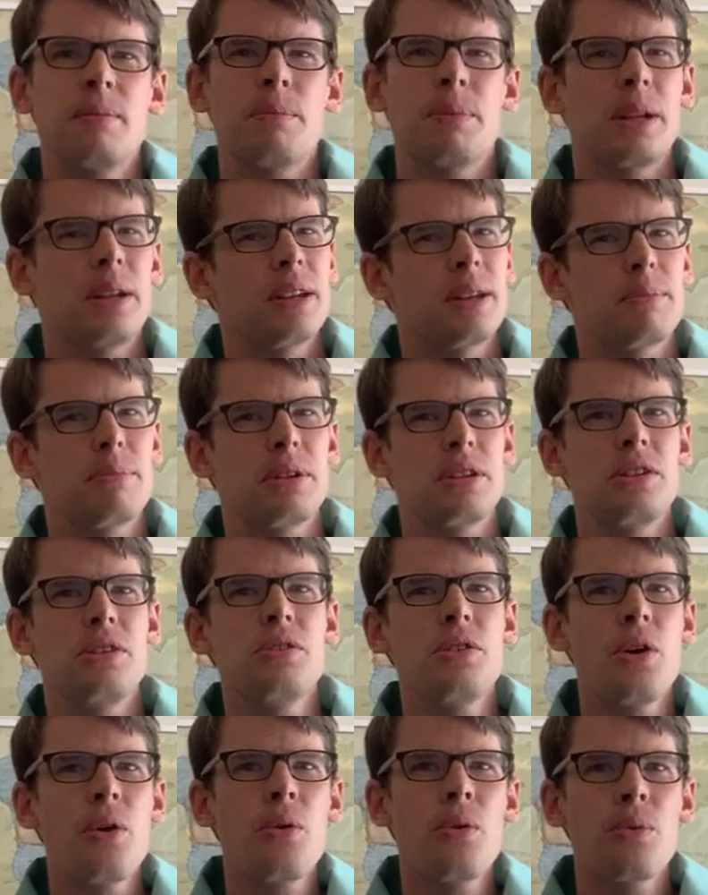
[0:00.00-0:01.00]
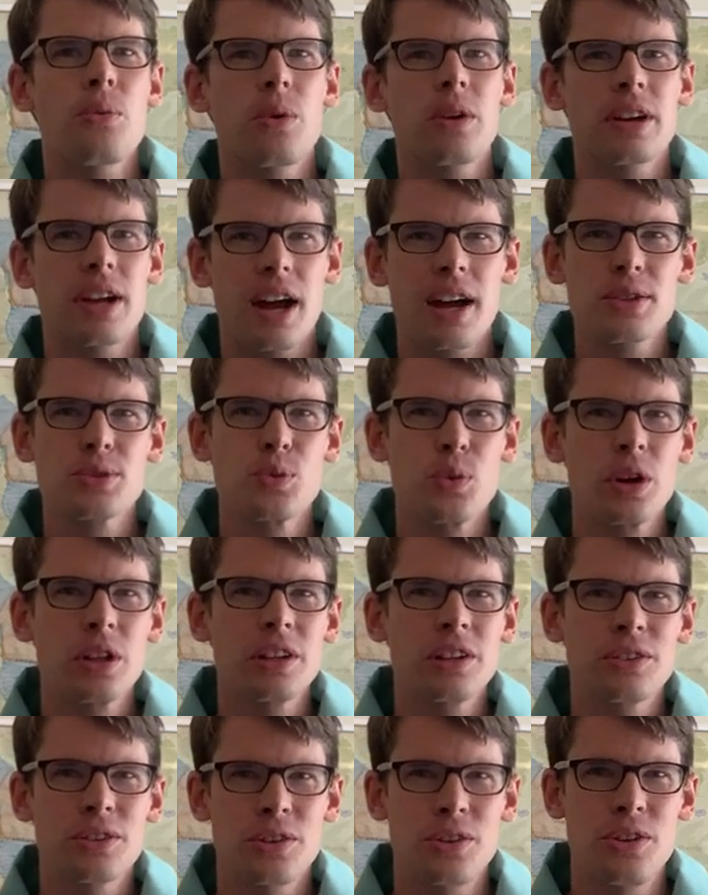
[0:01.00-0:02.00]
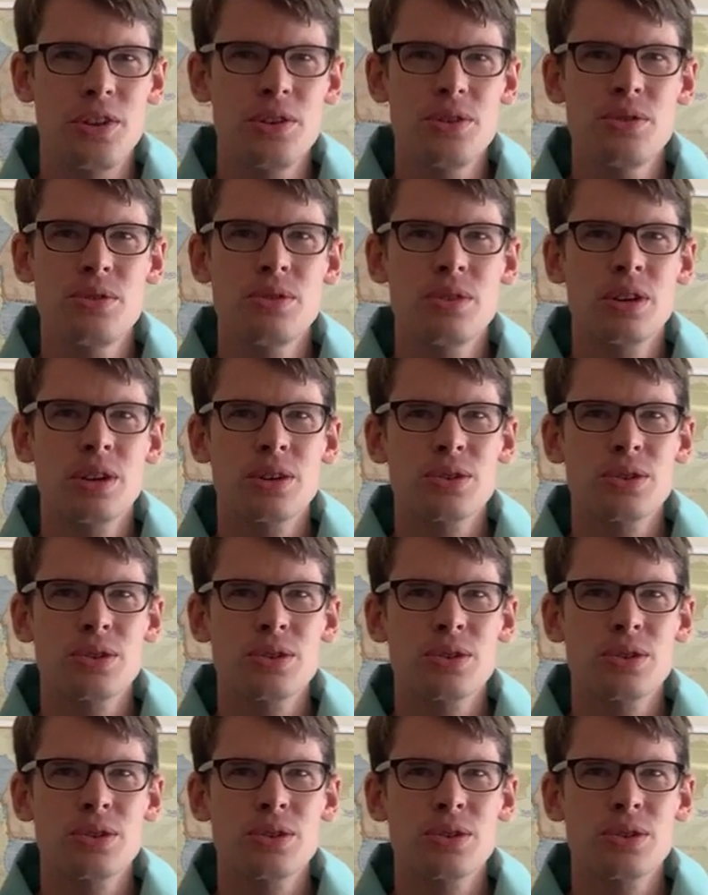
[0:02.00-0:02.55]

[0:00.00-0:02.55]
But do you know what God's willing to do